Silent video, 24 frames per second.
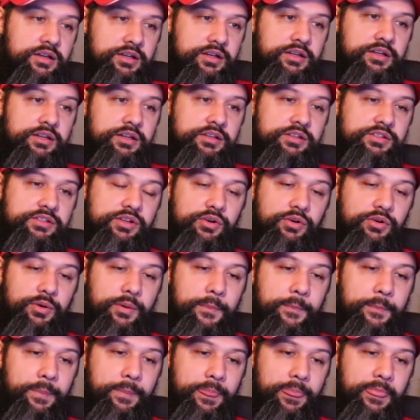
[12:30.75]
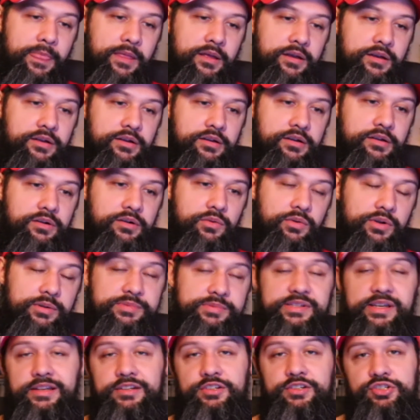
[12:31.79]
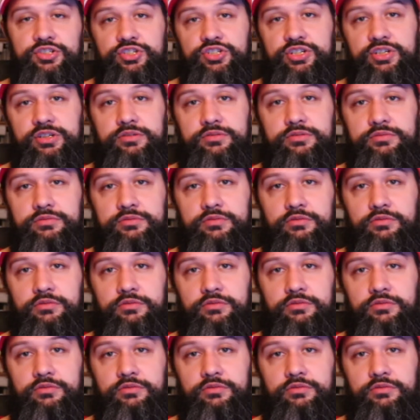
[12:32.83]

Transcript: So what I'm saying is just chill,